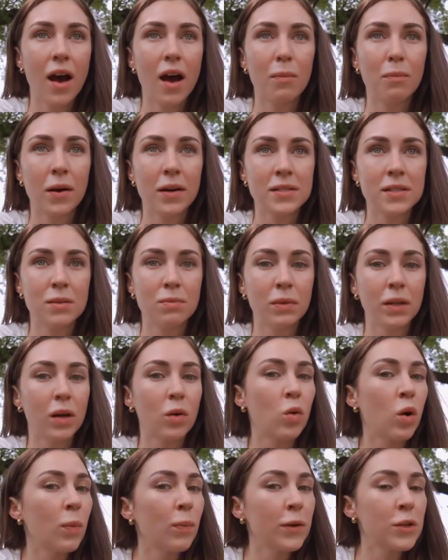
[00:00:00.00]
possibly a
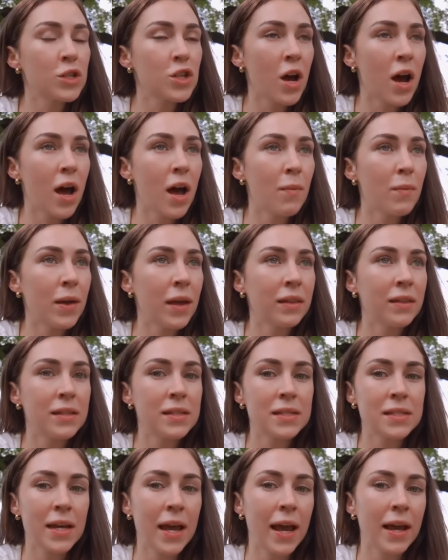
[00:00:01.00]
corporate job in the
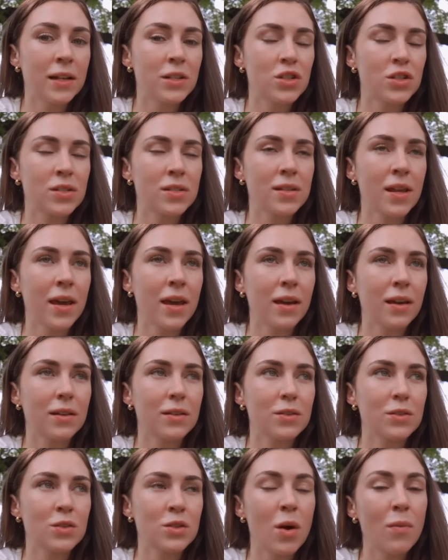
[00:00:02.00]
States, just like
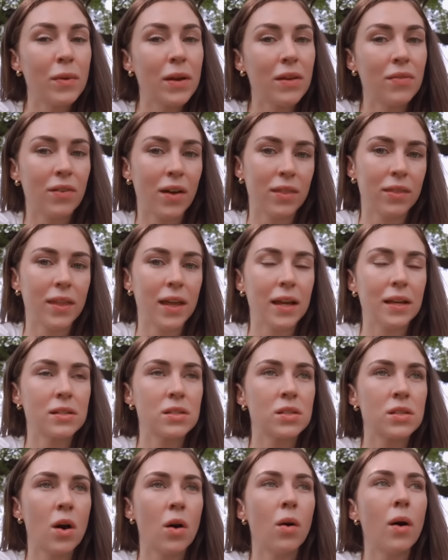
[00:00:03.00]
so many fun
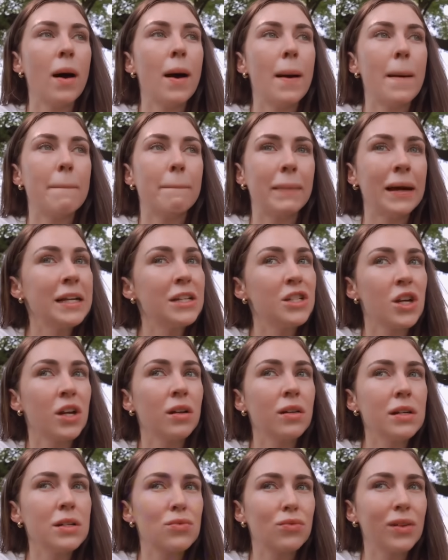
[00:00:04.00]
things. So my
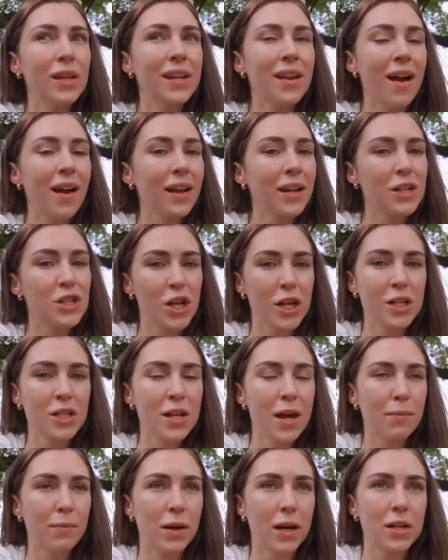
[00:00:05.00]
channel is really not going to change
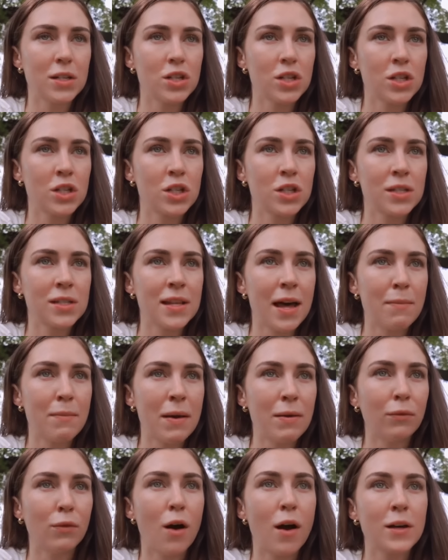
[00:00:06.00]
that much. It's just that
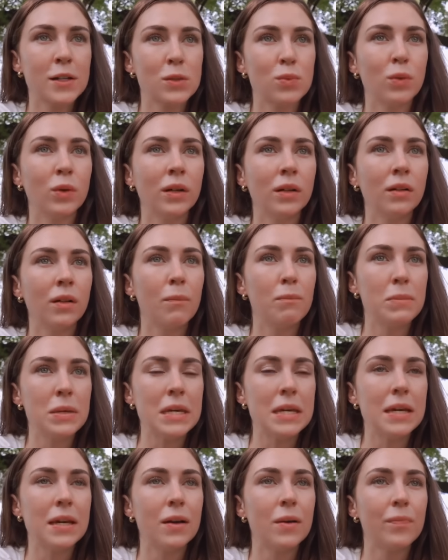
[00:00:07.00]
my vlogs will
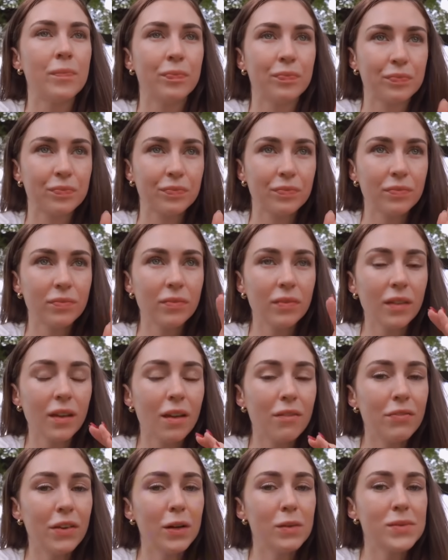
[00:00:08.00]
be
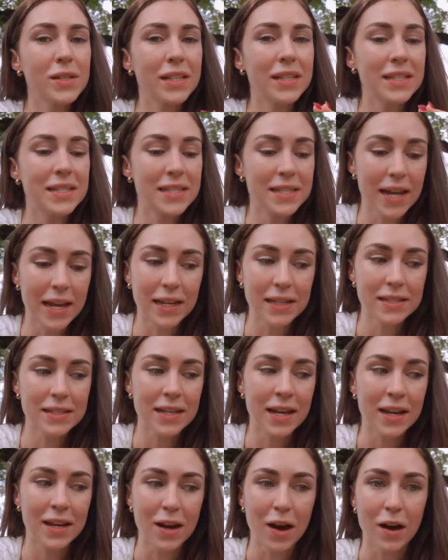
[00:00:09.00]
filmed in the States
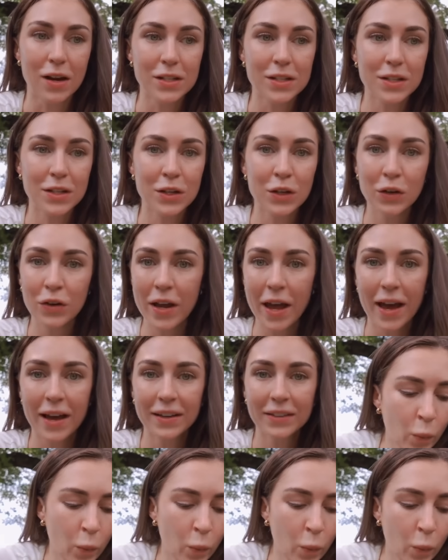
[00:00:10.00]
and not Korea.